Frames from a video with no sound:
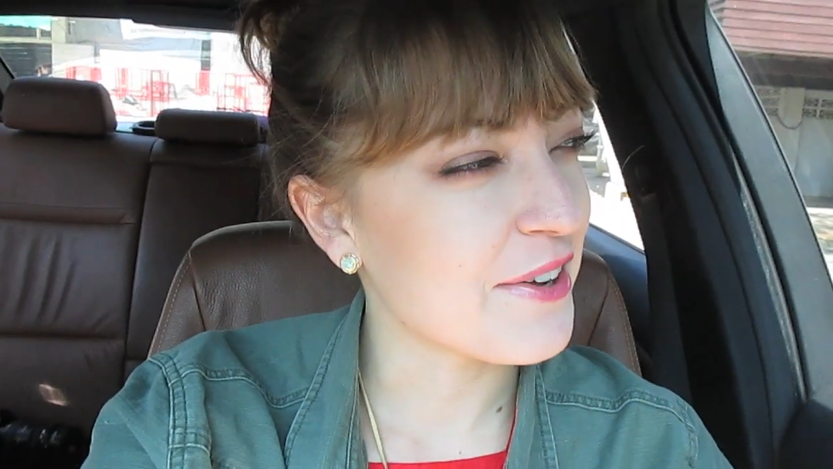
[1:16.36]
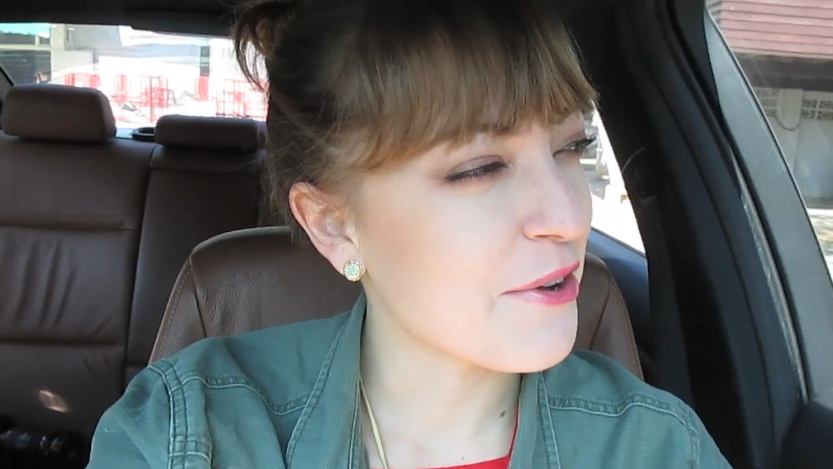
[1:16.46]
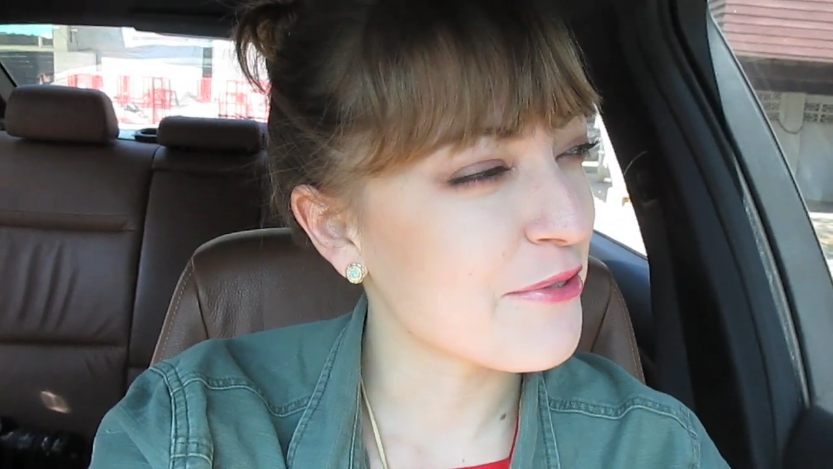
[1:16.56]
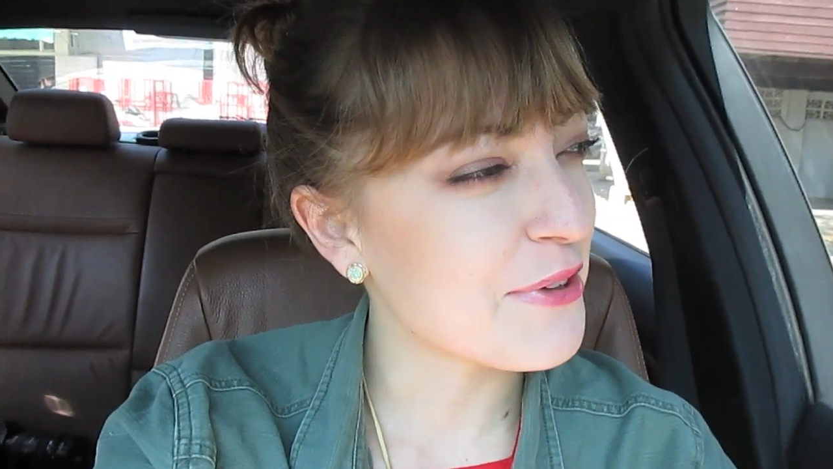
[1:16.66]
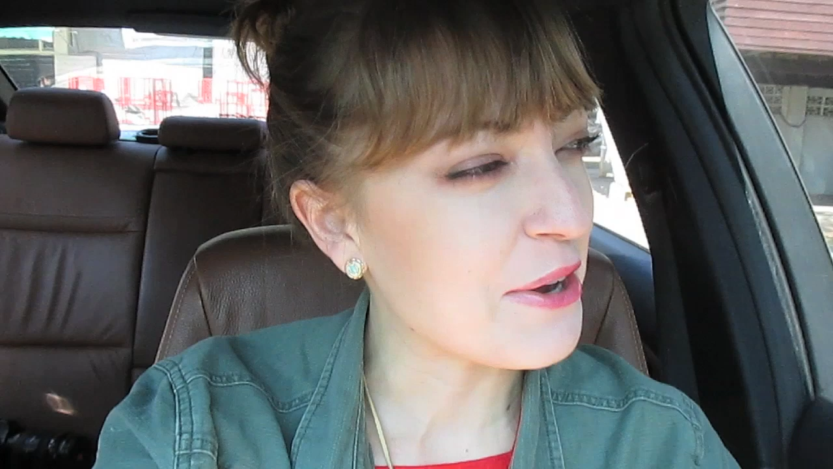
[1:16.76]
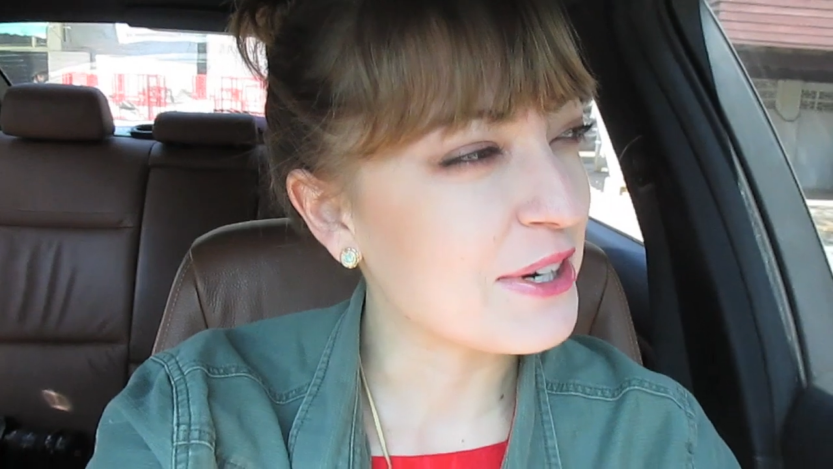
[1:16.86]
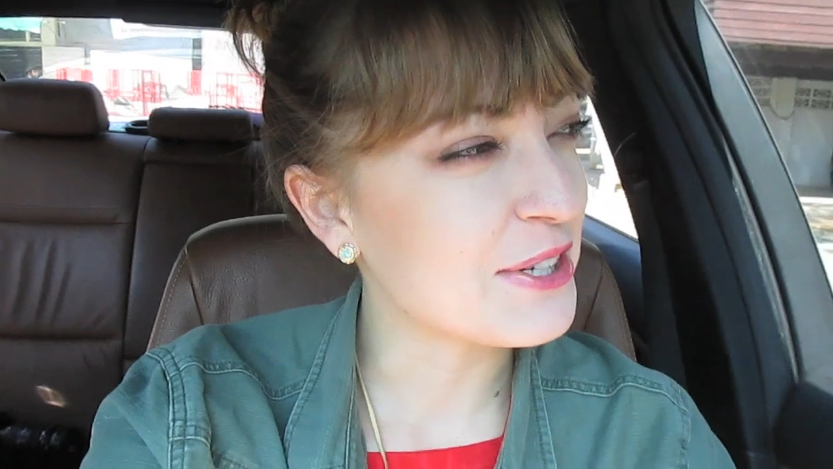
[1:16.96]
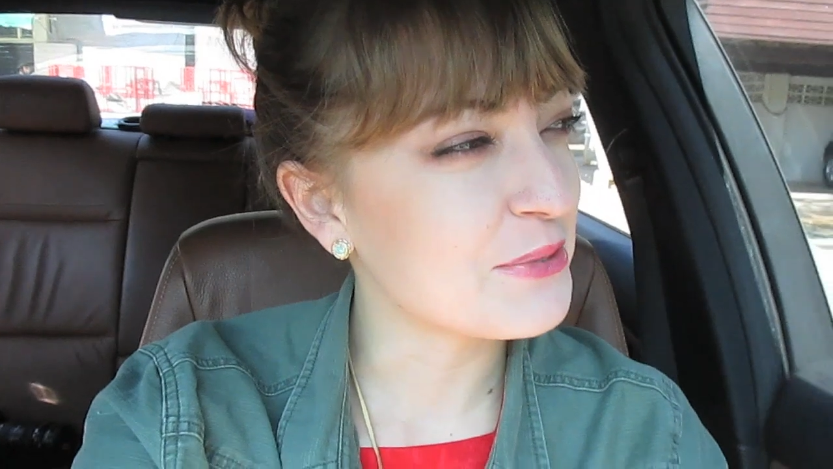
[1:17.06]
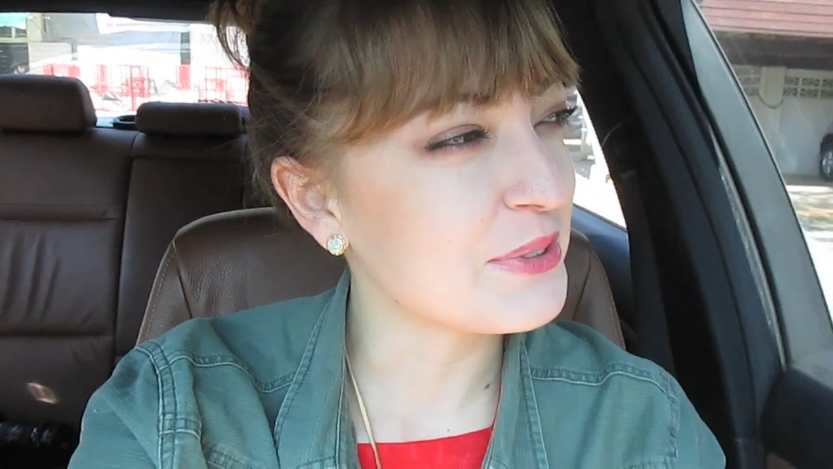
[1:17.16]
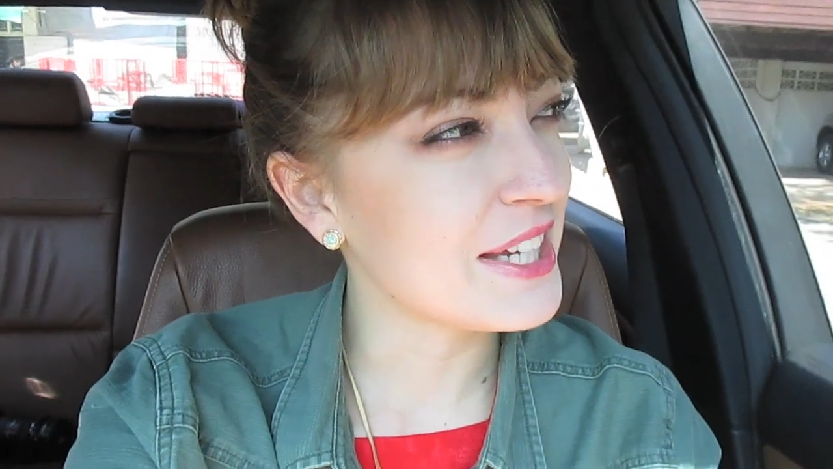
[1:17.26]
very
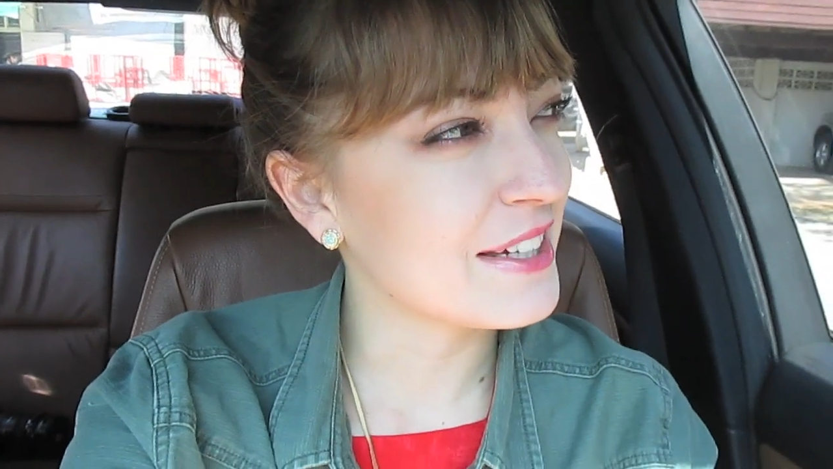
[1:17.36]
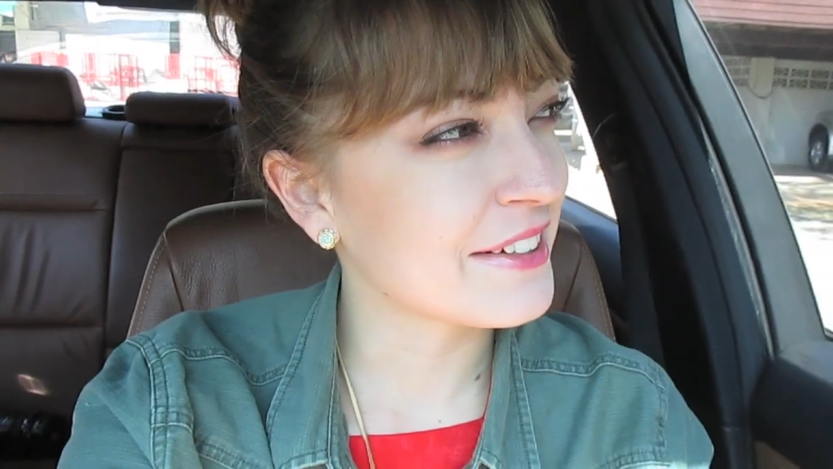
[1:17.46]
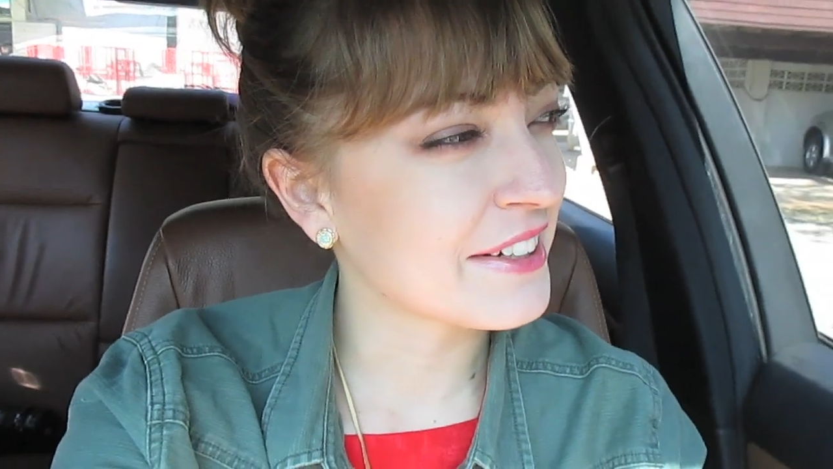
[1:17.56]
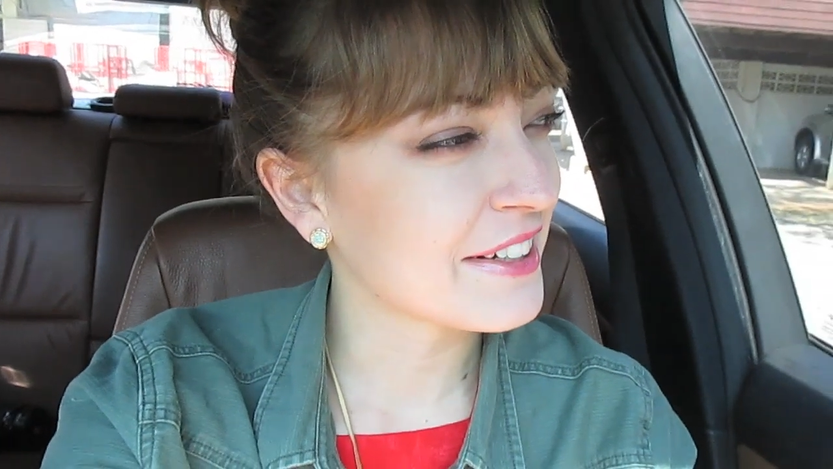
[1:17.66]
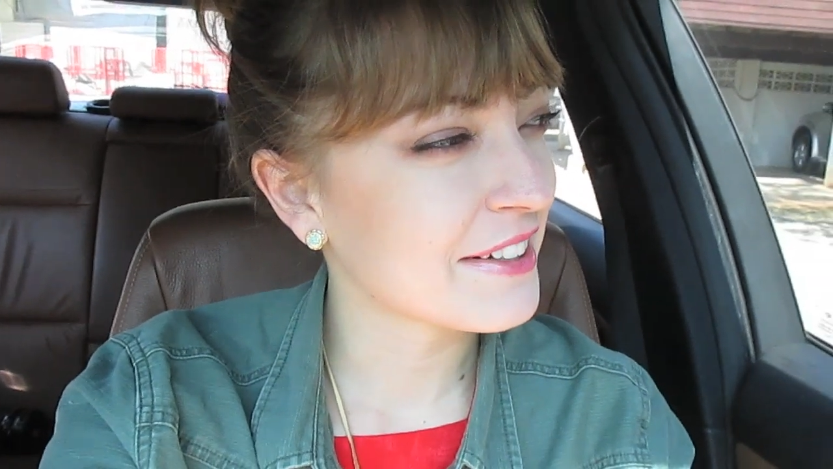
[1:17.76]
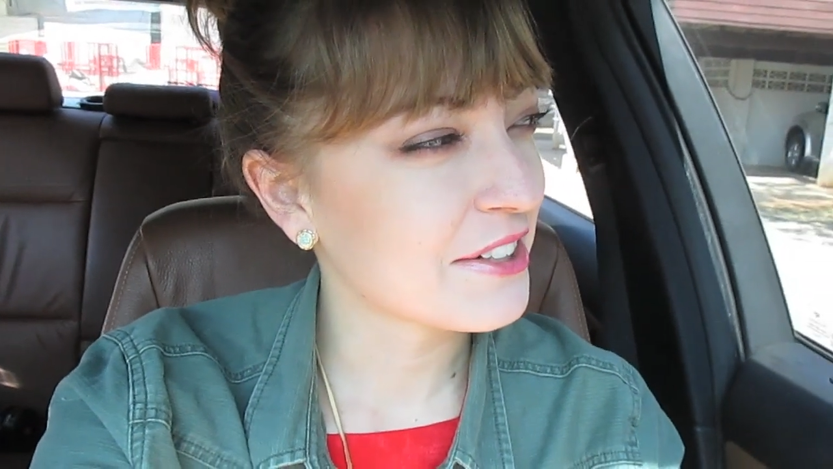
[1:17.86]
unique